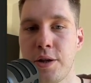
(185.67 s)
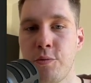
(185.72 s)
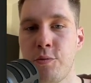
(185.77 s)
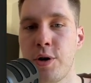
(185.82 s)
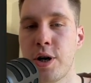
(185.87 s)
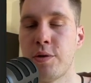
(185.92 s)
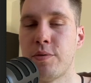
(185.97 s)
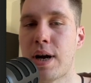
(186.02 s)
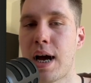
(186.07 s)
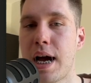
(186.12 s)

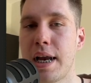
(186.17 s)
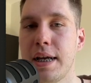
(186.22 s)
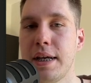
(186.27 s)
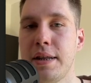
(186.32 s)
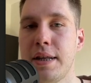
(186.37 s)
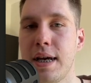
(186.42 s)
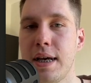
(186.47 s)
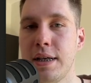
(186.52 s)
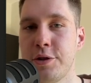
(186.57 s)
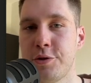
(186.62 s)
we're writing
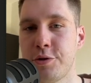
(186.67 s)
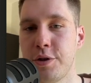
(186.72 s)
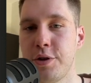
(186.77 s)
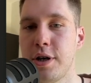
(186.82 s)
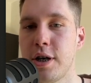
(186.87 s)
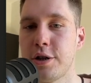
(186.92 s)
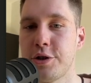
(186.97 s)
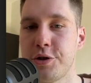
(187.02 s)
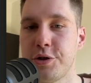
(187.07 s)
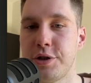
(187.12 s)
the
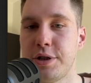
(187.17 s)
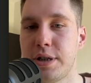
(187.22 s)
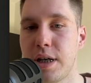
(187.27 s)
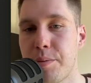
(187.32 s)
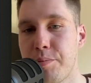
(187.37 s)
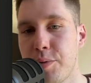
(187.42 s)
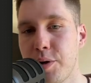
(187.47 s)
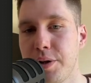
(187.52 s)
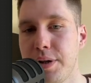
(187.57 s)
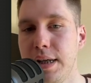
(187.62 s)
introduction
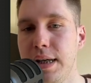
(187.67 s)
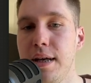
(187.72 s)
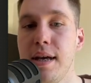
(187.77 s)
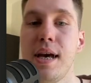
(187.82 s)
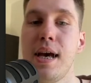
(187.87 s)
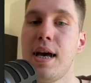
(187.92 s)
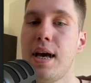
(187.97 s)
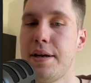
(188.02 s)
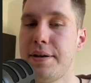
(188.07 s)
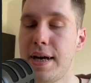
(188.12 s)
separately,
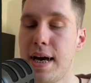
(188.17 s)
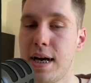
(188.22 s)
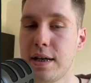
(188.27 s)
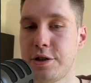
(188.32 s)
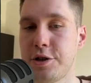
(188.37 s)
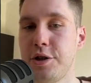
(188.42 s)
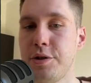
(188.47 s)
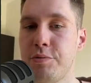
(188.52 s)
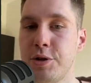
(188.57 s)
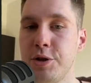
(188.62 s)
and
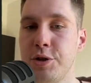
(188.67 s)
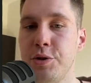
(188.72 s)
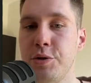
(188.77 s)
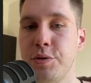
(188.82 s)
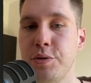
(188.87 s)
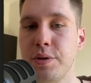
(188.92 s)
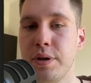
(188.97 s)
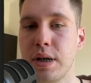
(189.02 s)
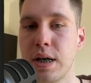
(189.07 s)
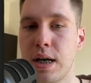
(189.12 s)
actually we're
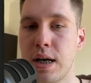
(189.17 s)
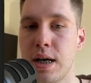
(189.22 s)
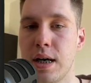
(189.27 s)
doing